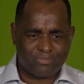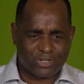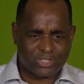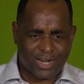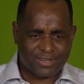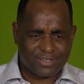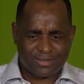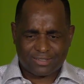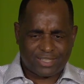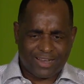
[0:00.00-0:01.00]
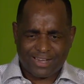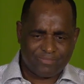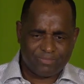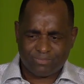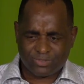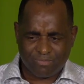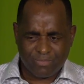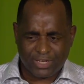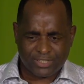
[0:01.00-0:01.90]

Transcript: port charges and signing some big